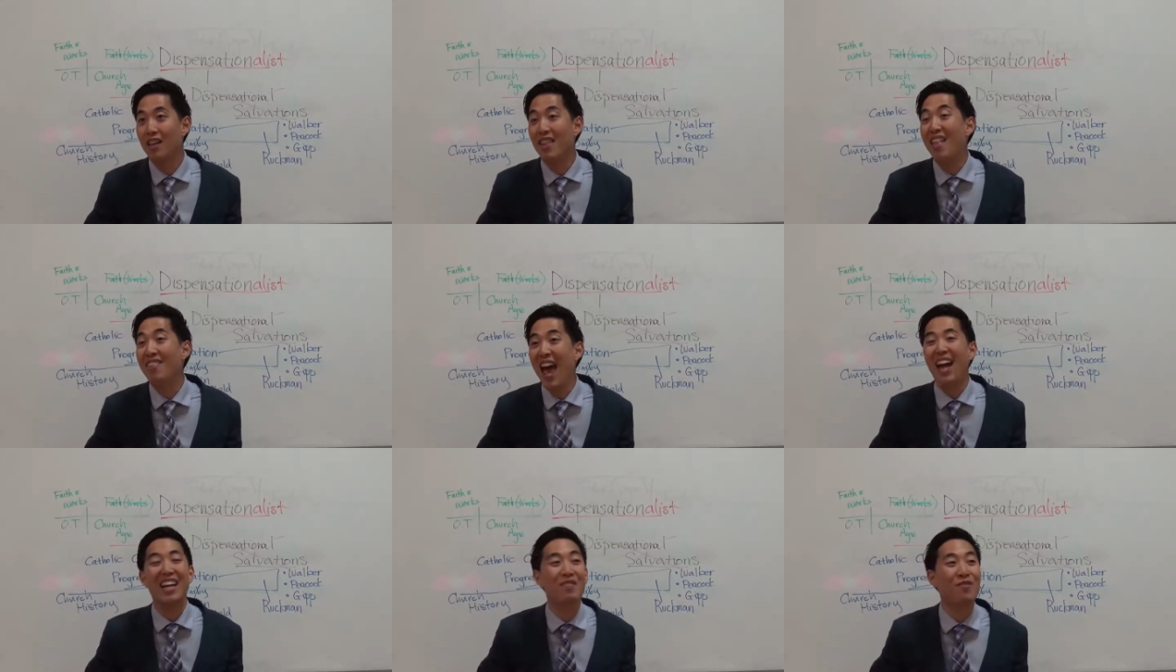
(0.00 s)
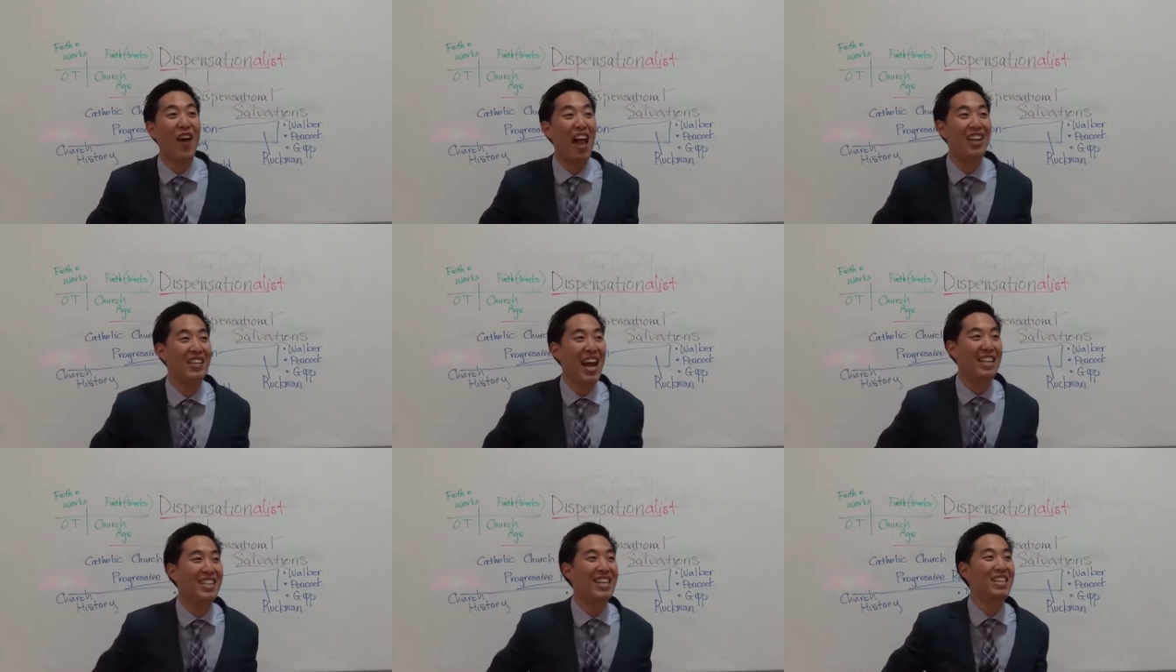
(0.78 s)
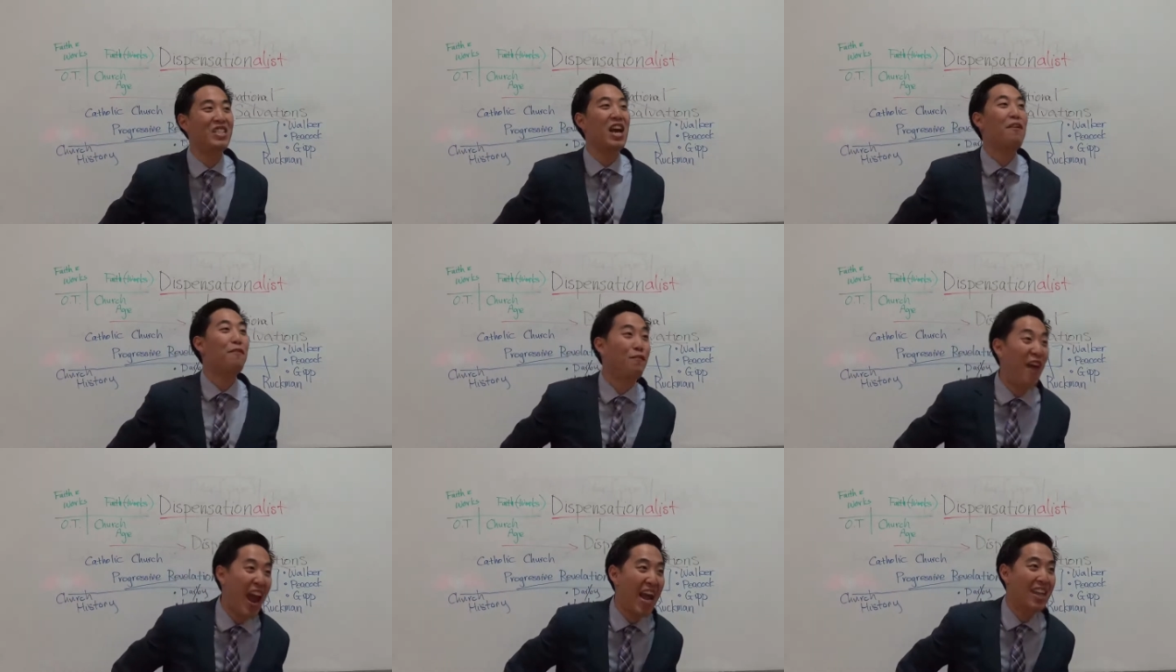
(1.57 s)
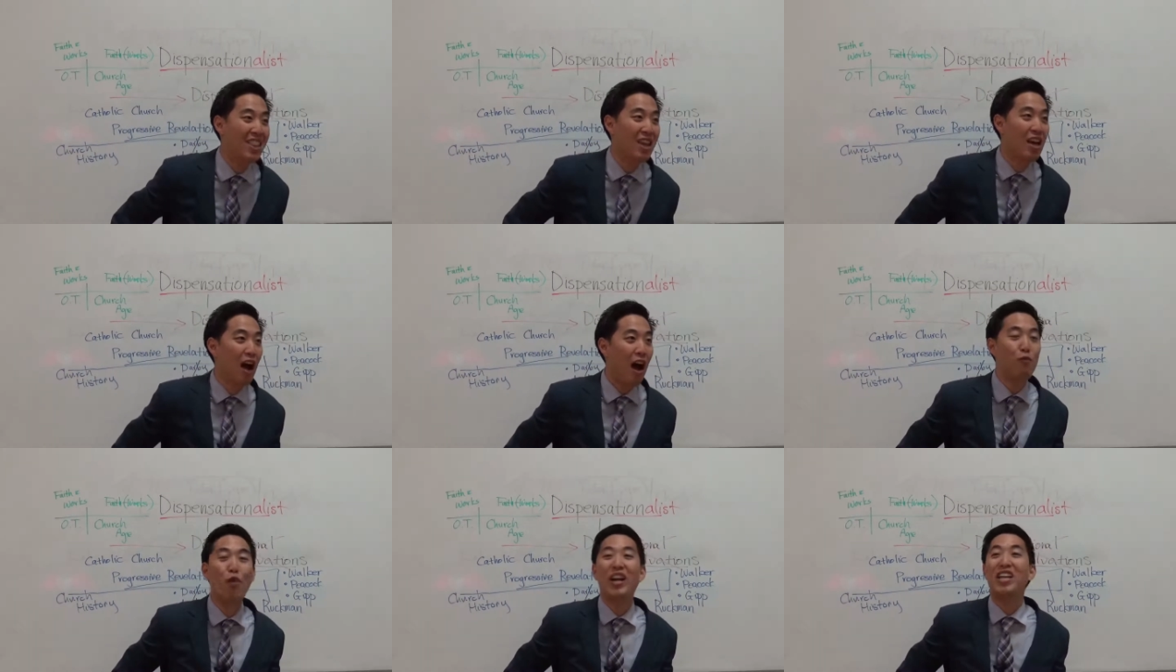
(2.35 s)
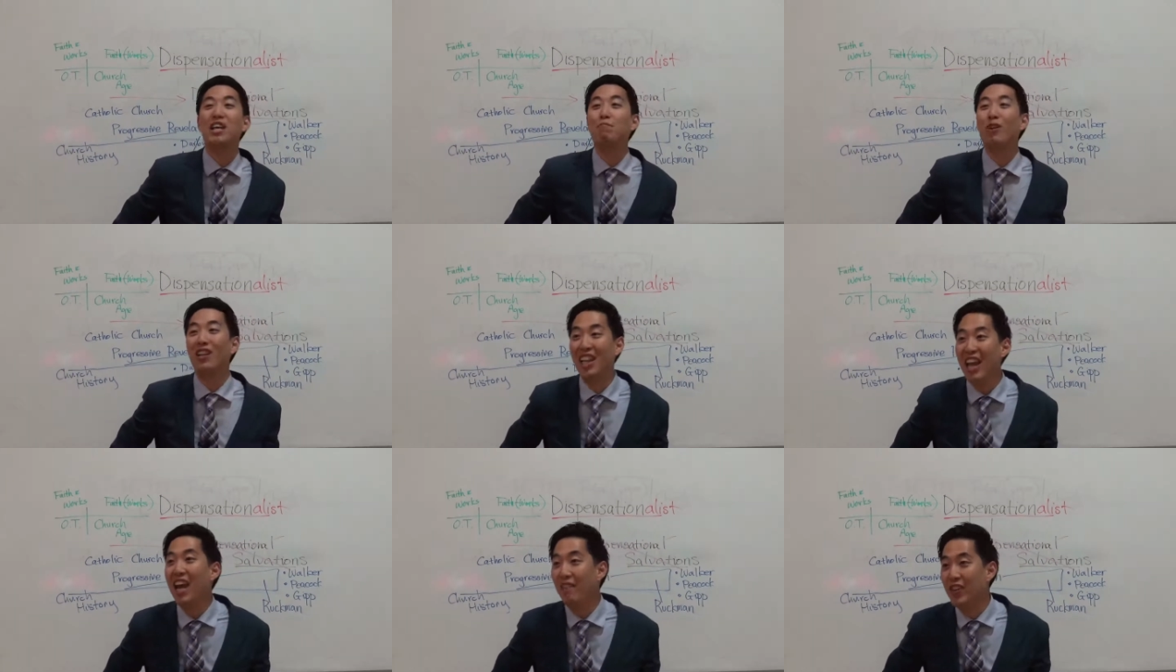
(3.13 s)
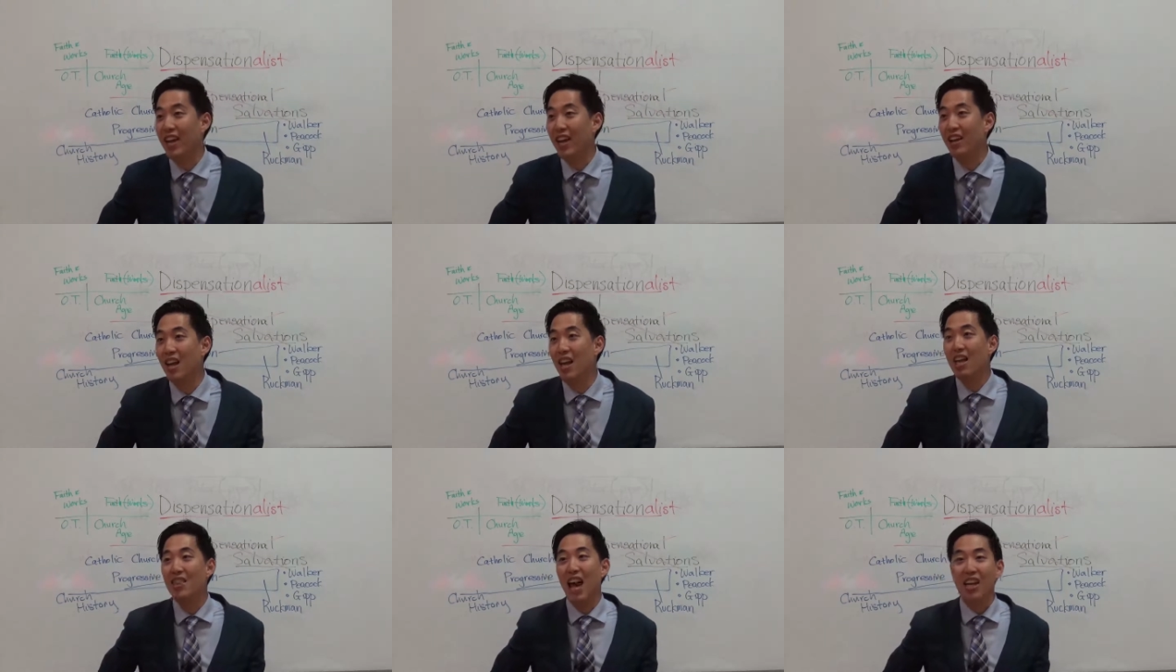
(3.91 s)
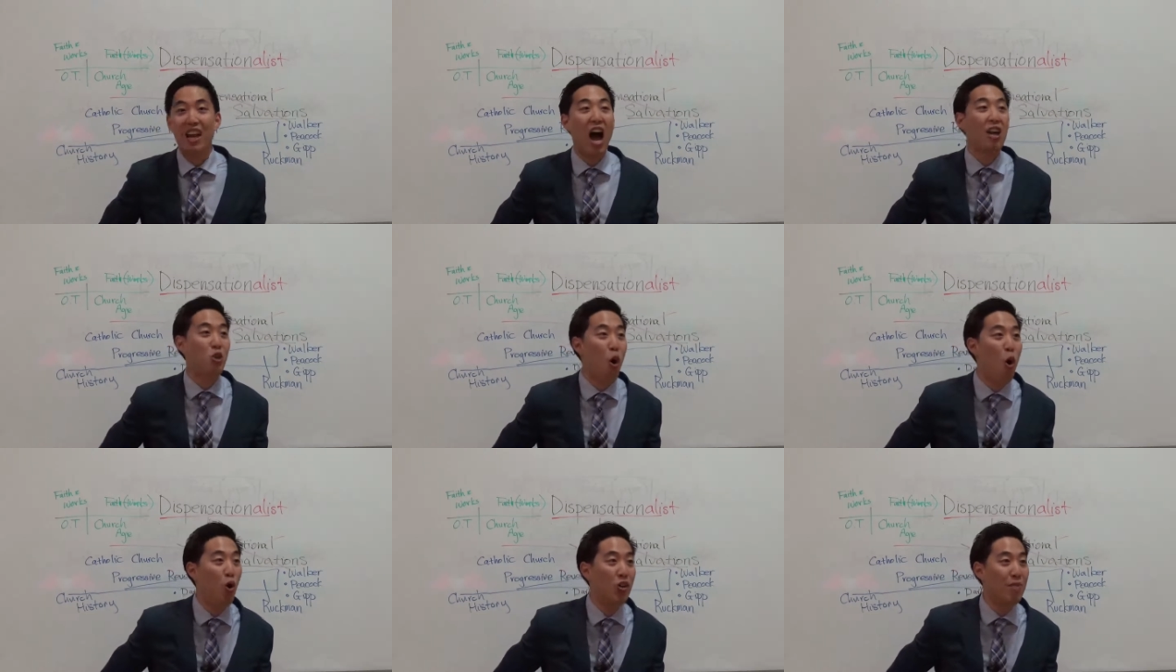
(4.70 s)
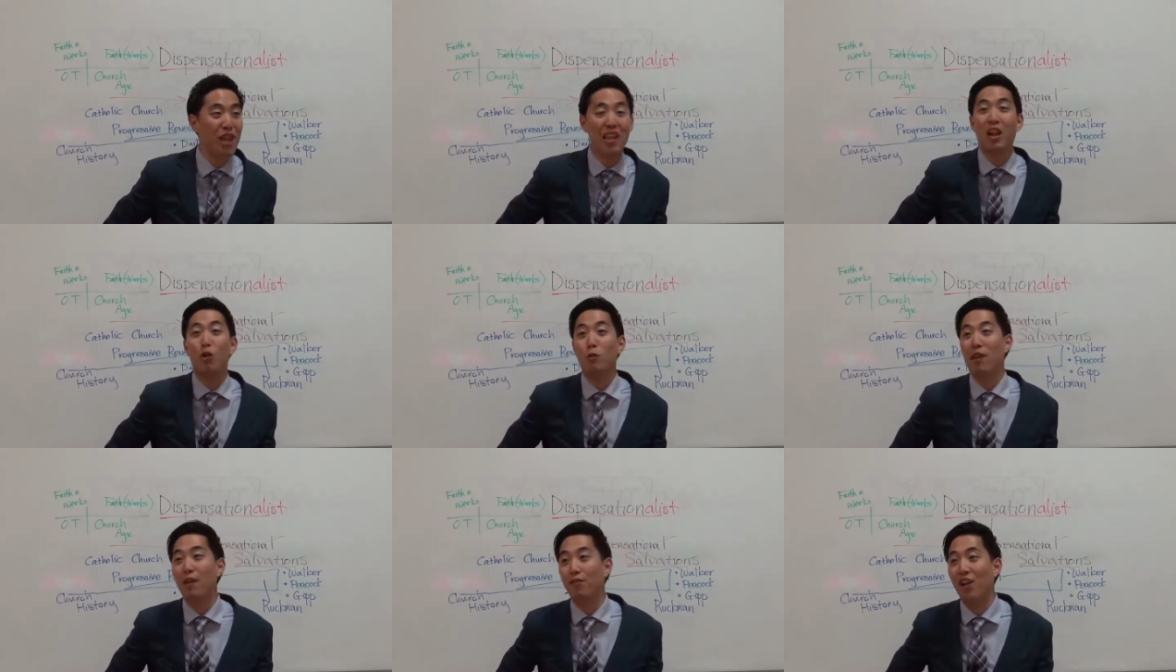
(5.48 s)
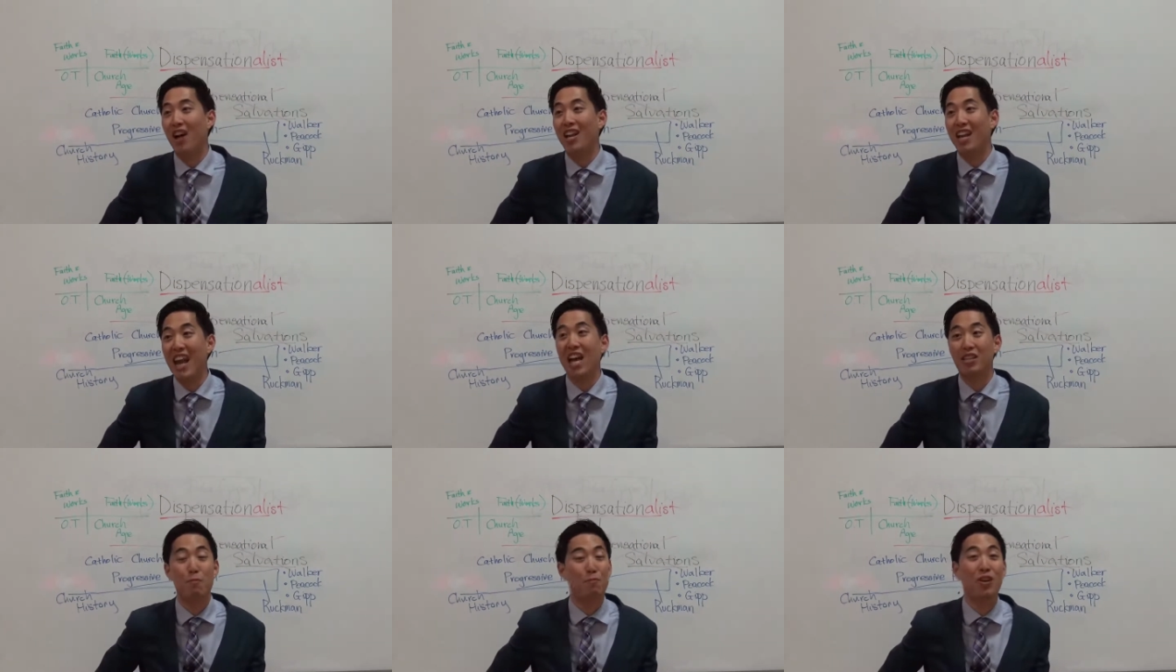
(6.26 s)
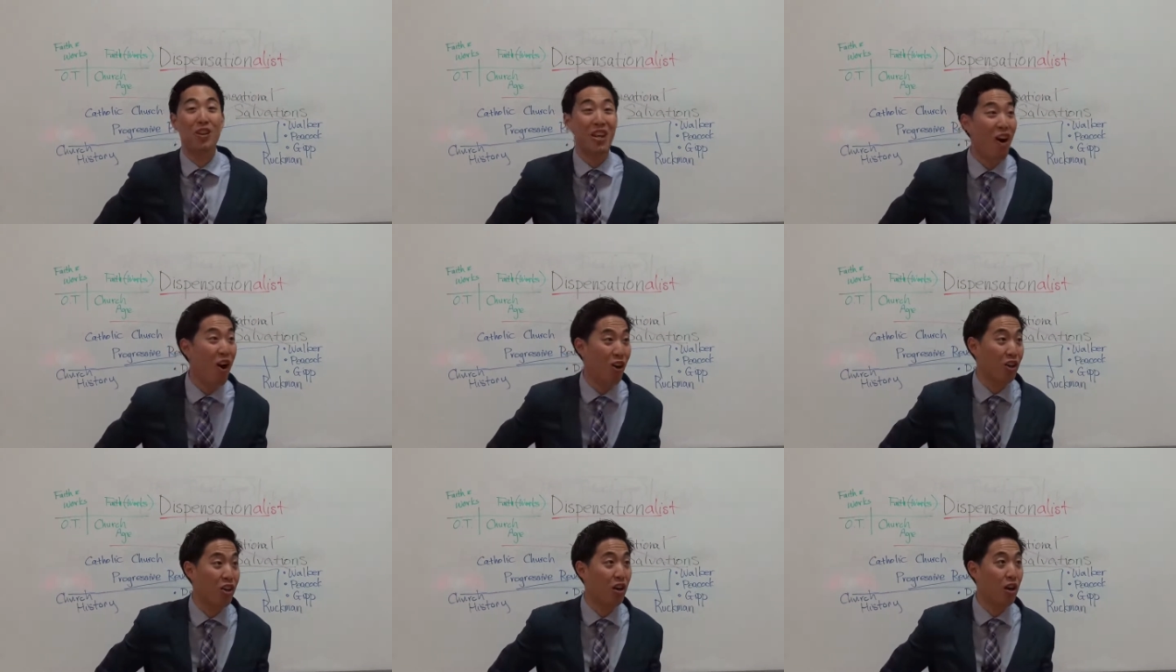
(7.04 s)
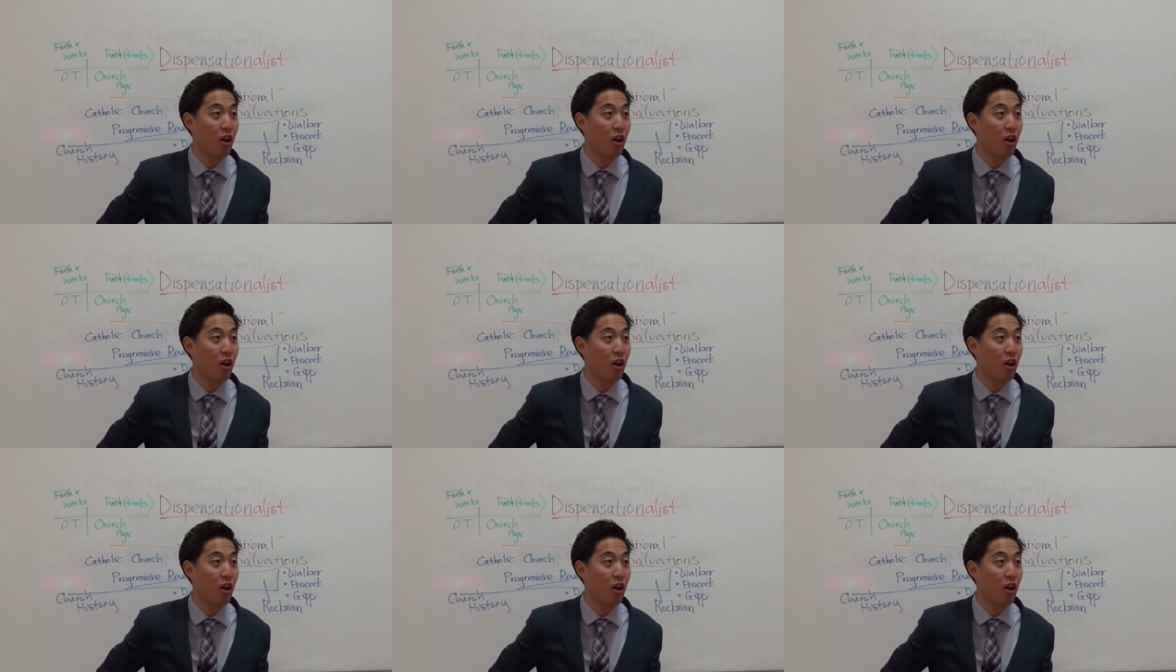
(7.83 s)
Then that invalidates his faith of what he believed in, that God told him that there would be a flood and he has to build the ark.